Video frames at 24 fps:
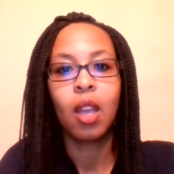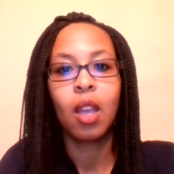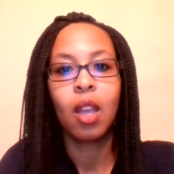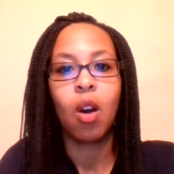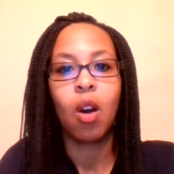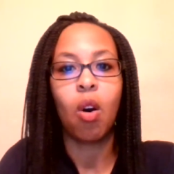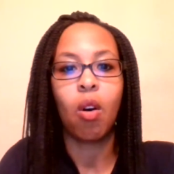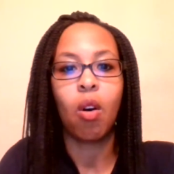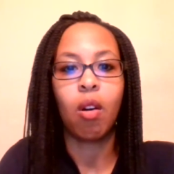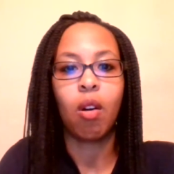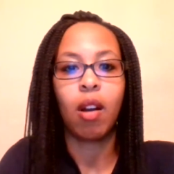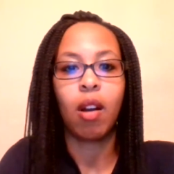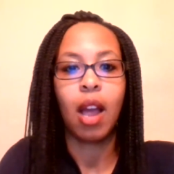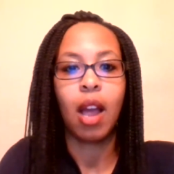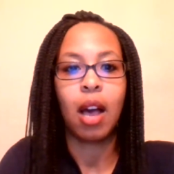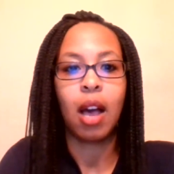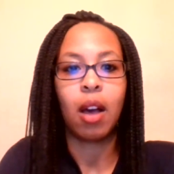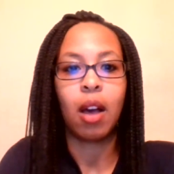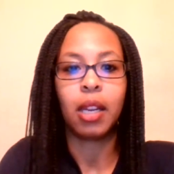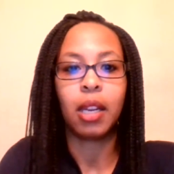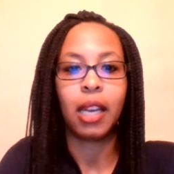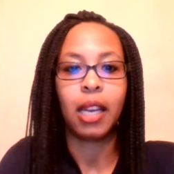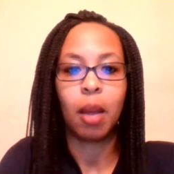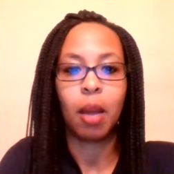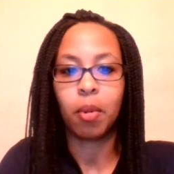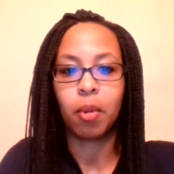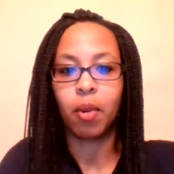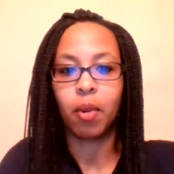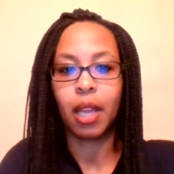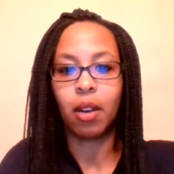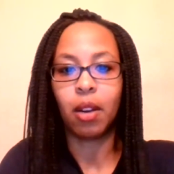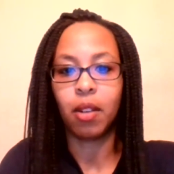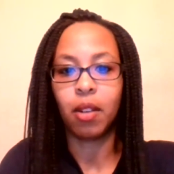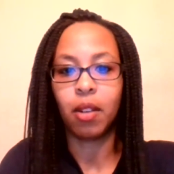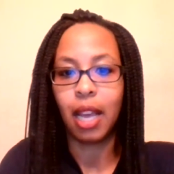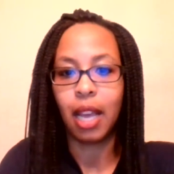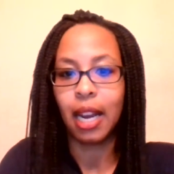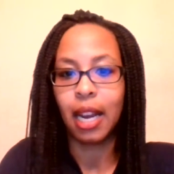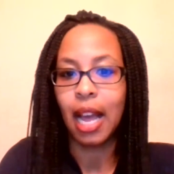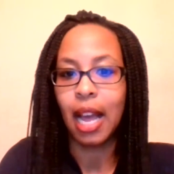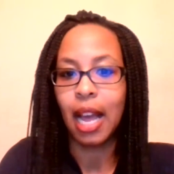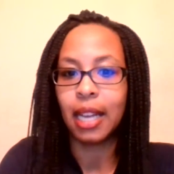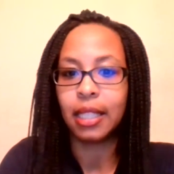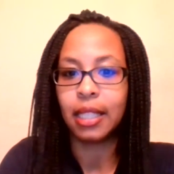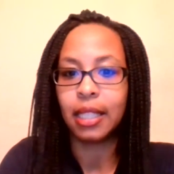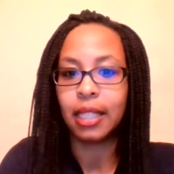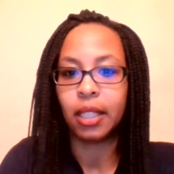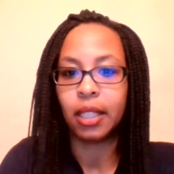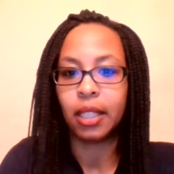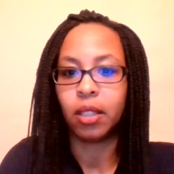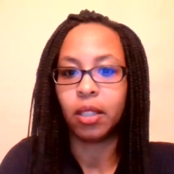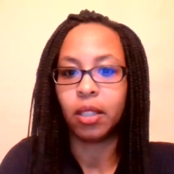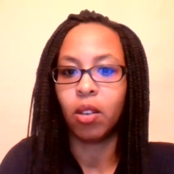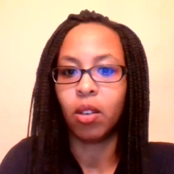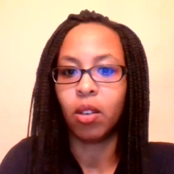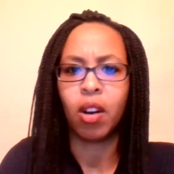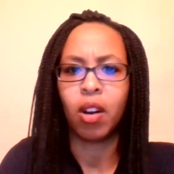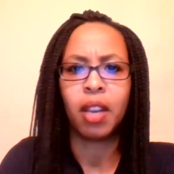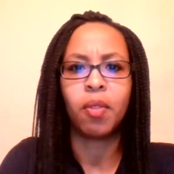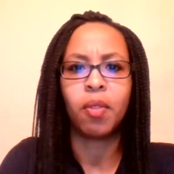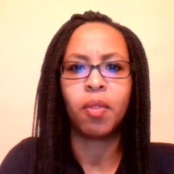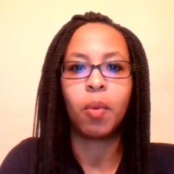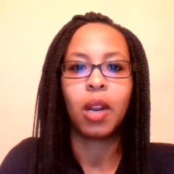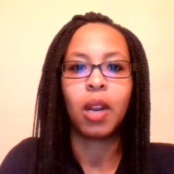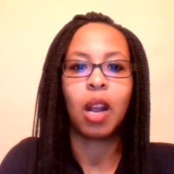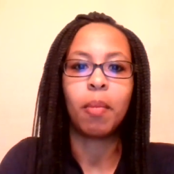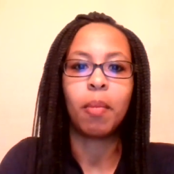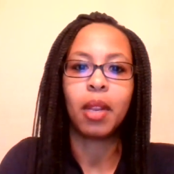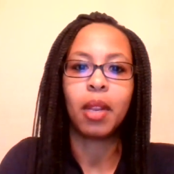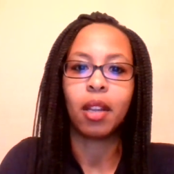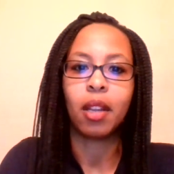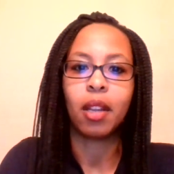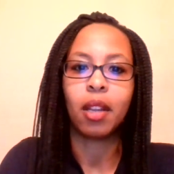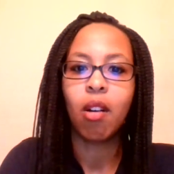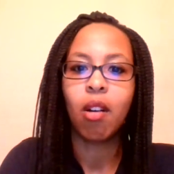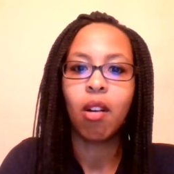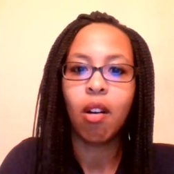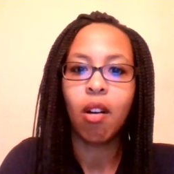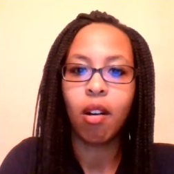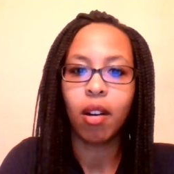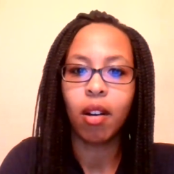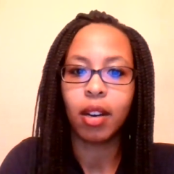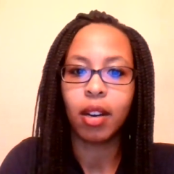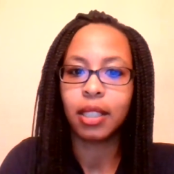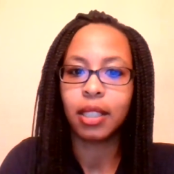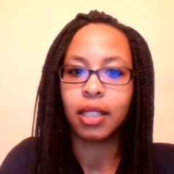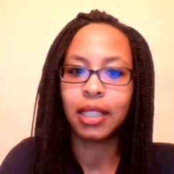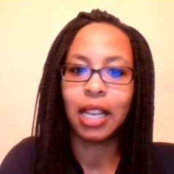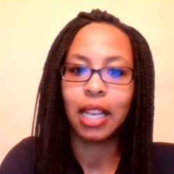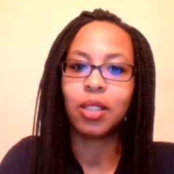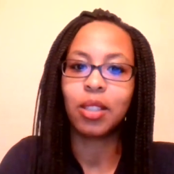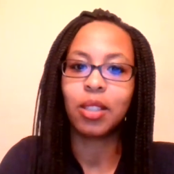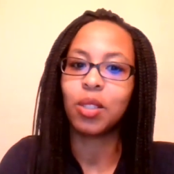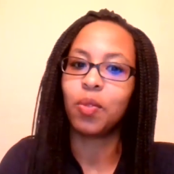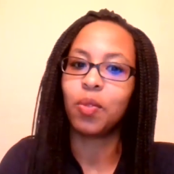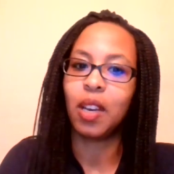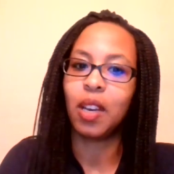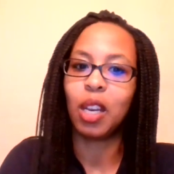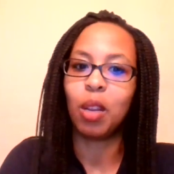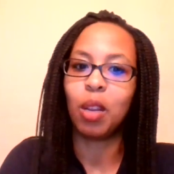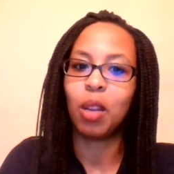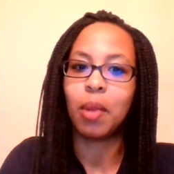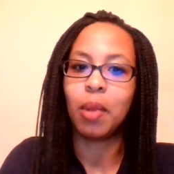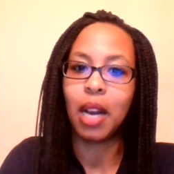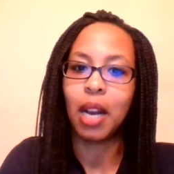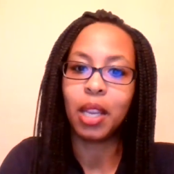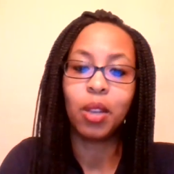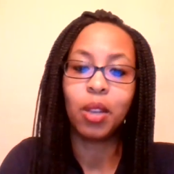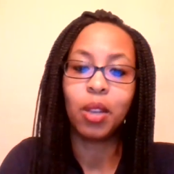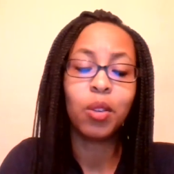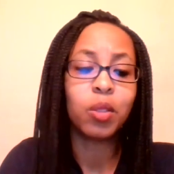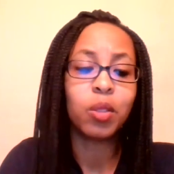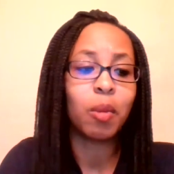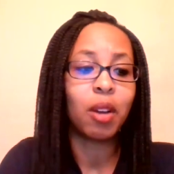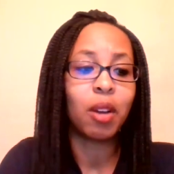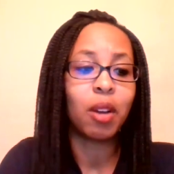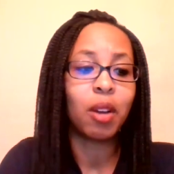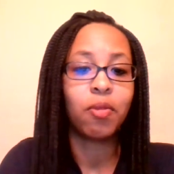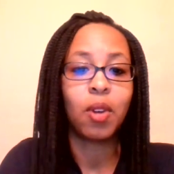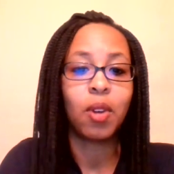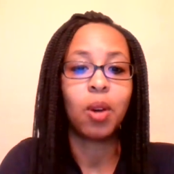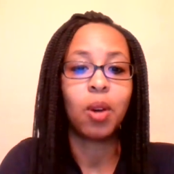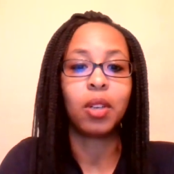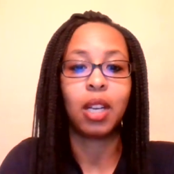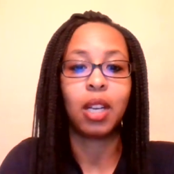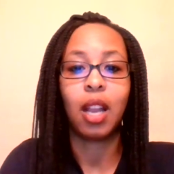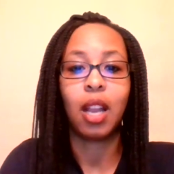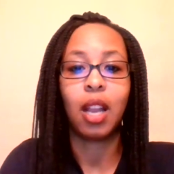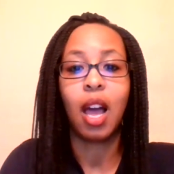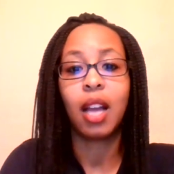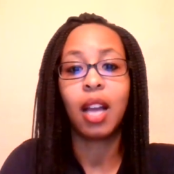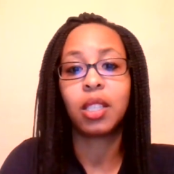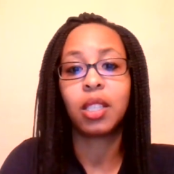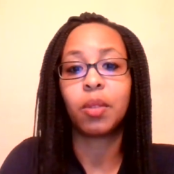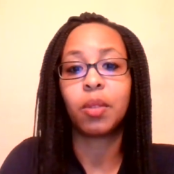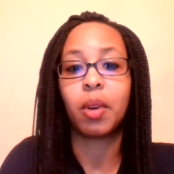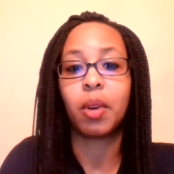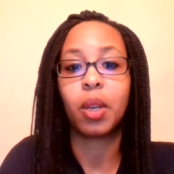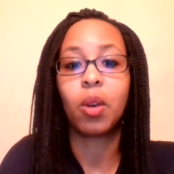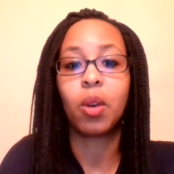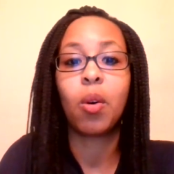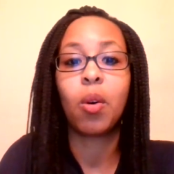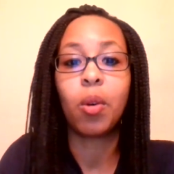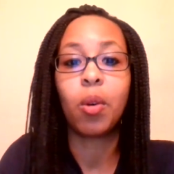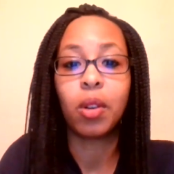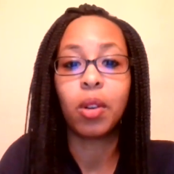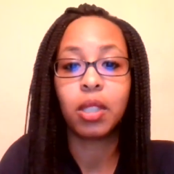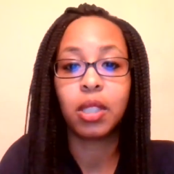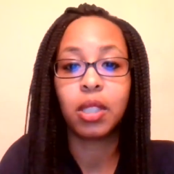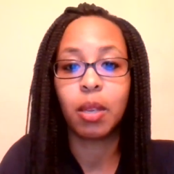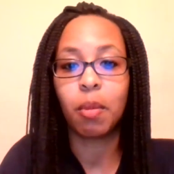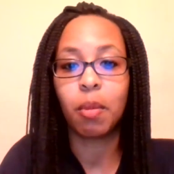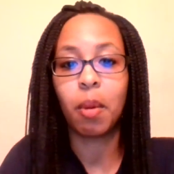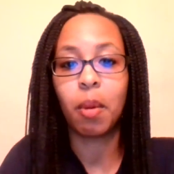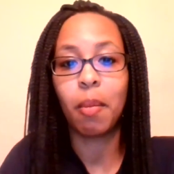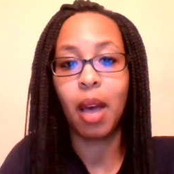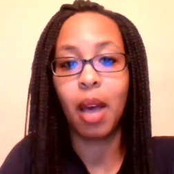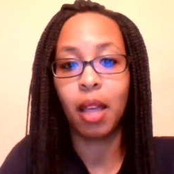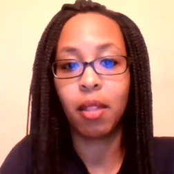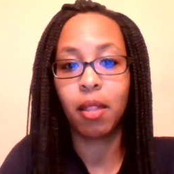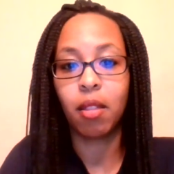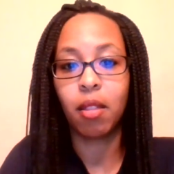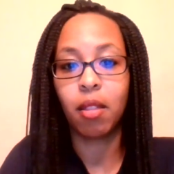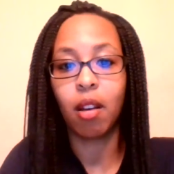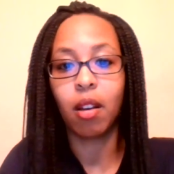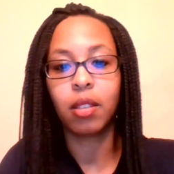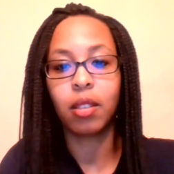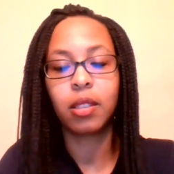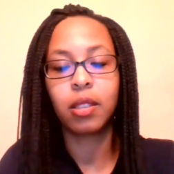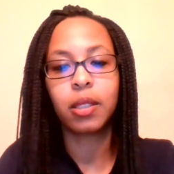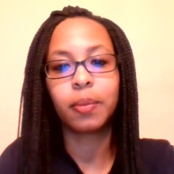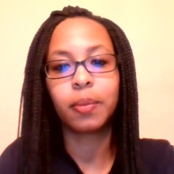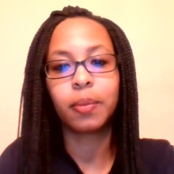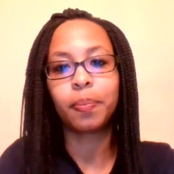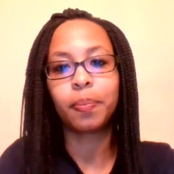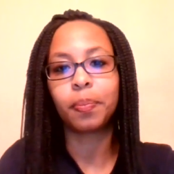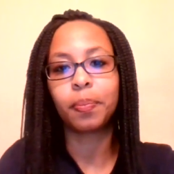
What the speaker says: or I'll elaborate on that idea. Or even when I'm in the car, it sounds funny, but I use my phone a lot to record some of my thoughts.